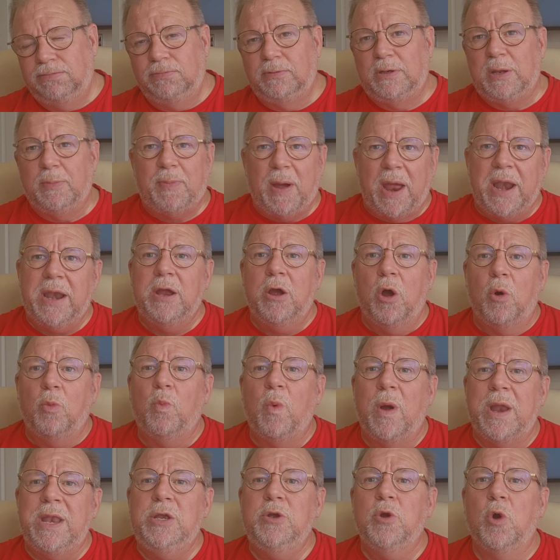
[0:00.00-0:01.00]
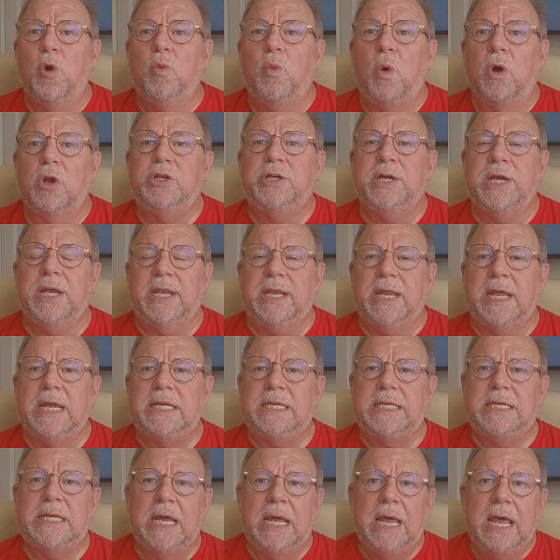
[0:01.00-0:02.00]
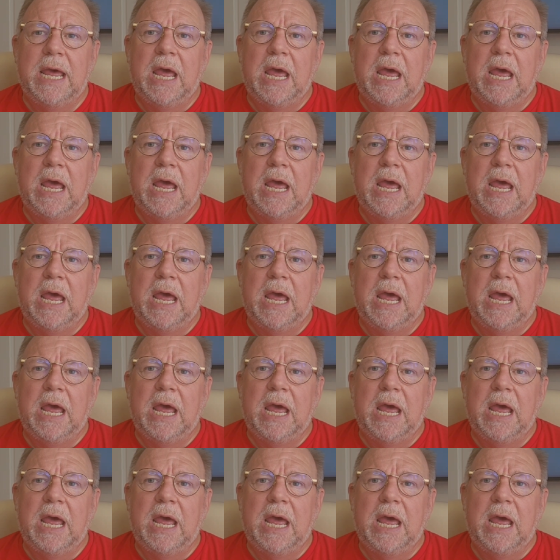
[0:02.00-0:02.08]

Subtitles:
depending on when you're watching this,